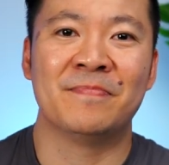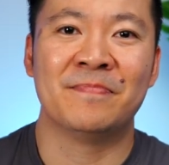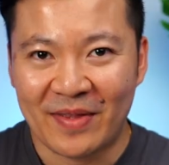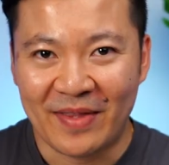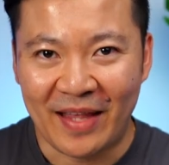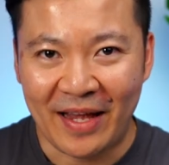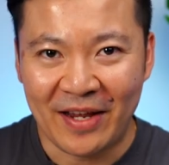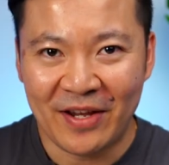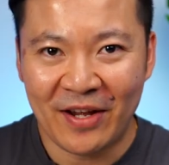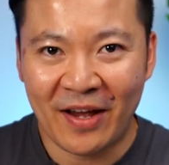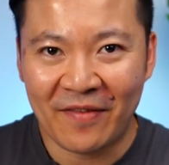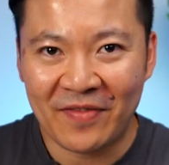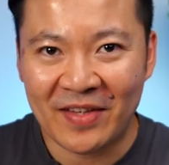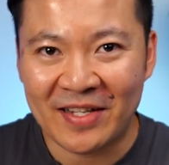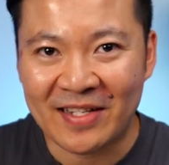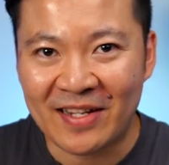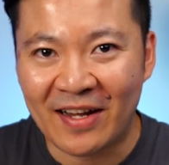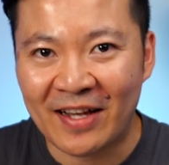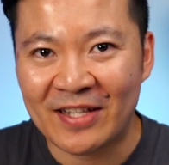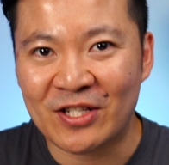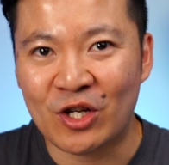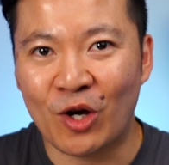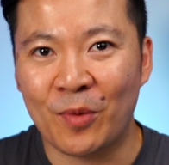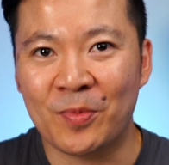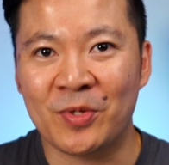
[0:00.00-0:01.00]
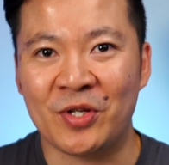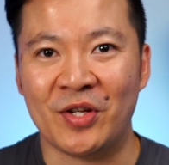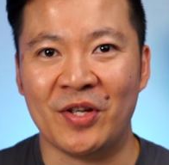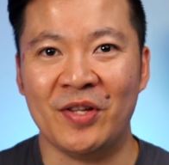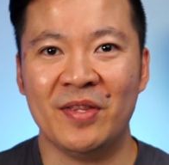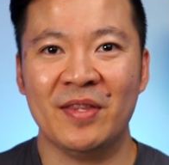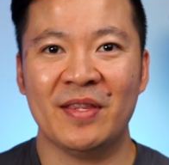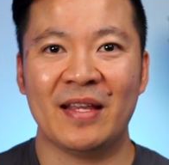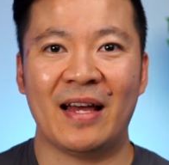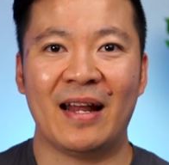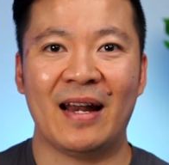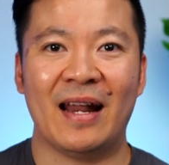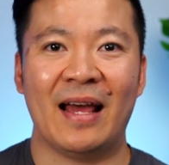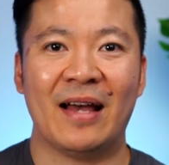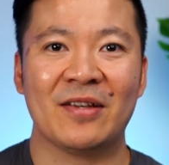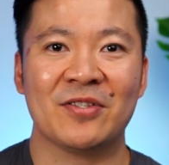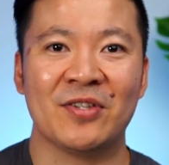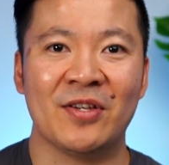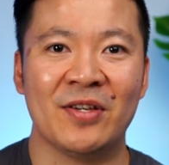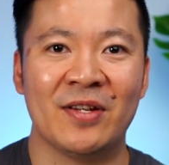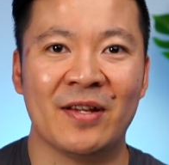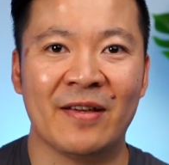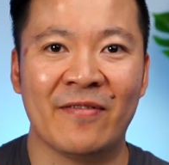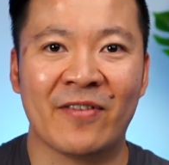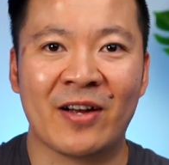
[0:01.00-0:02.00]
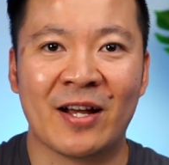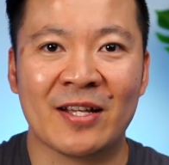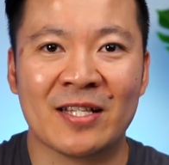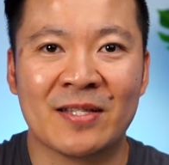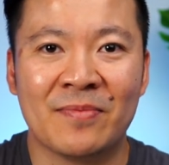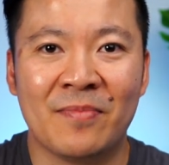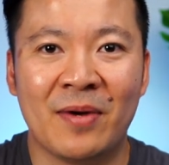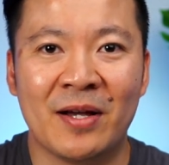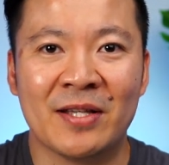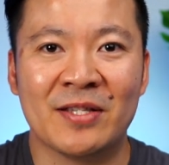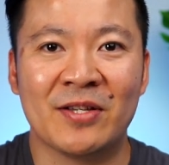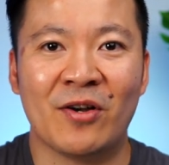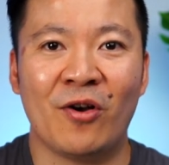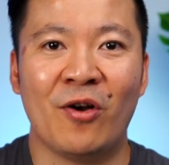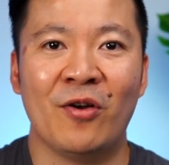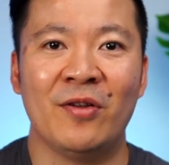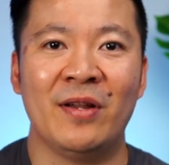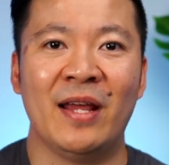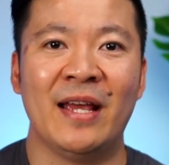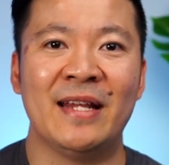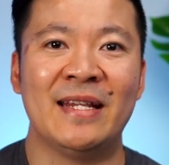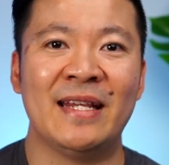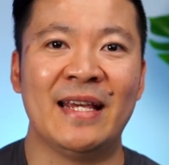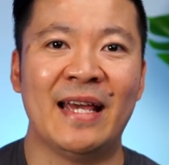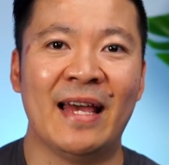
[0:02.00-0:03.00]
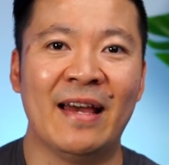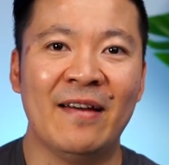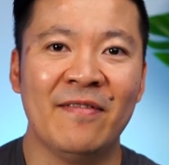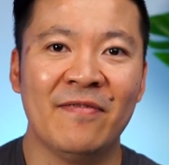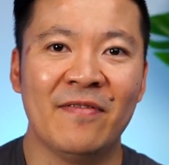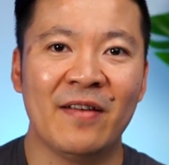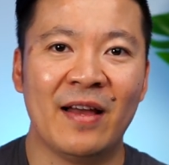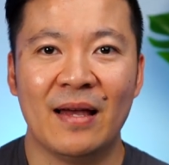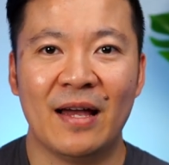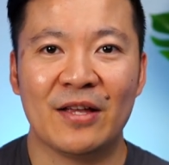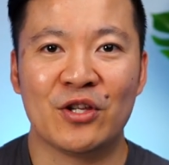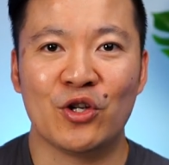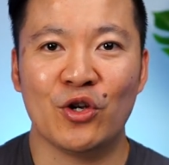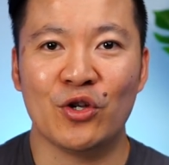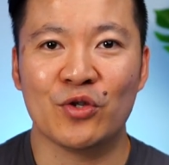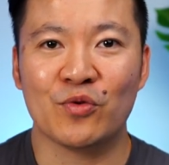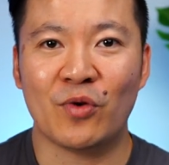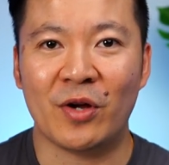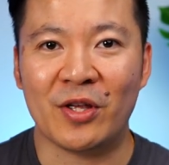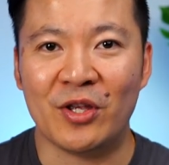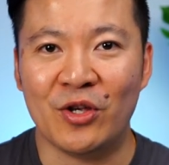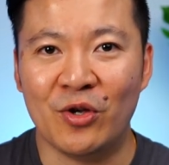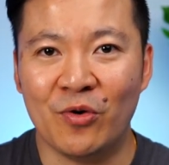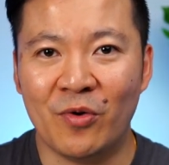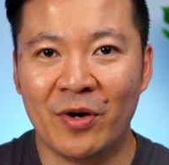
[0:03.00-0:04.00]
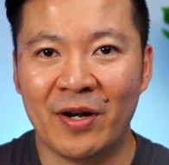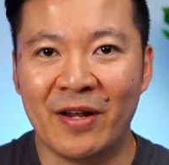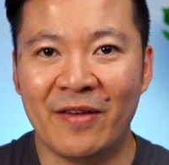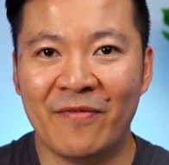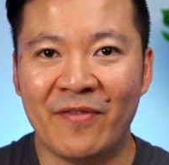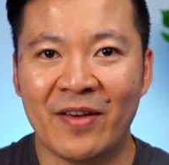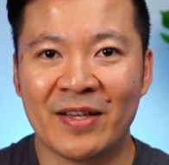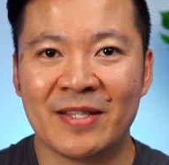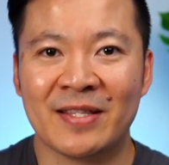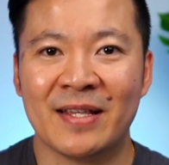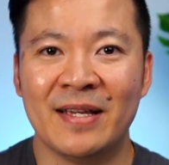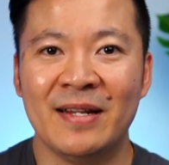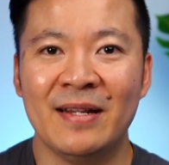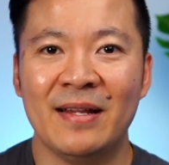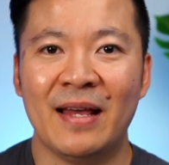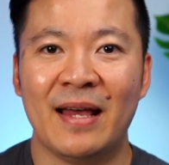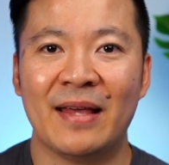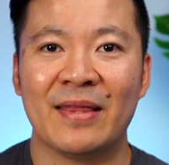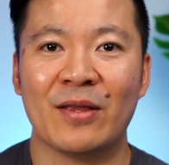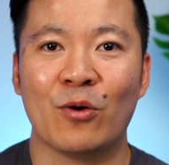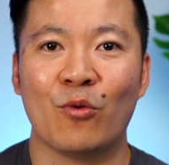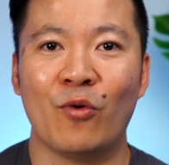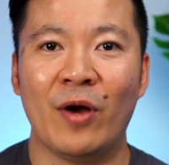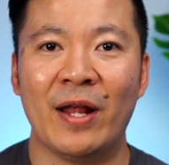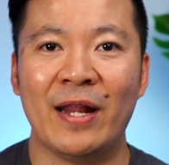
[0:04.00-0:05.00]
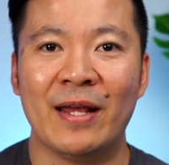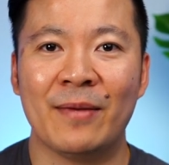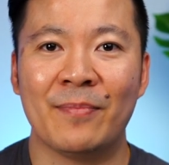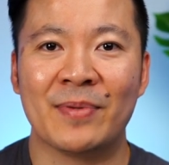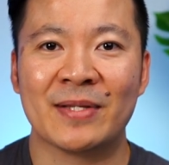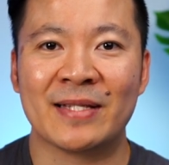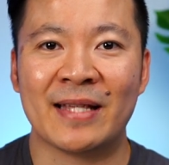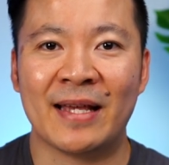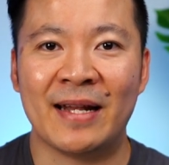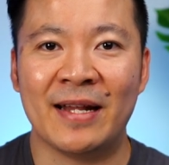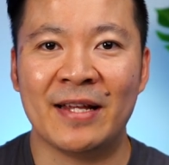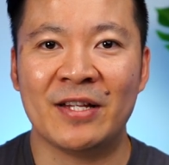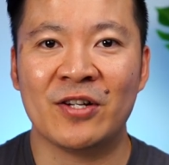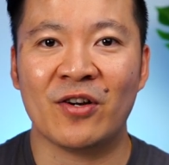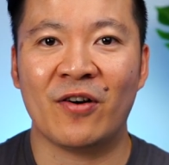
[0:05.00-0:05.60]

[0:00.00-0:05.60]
Then you have this last option that allows you to customize your own ETF and choose what you want to invest in and the weighting percentage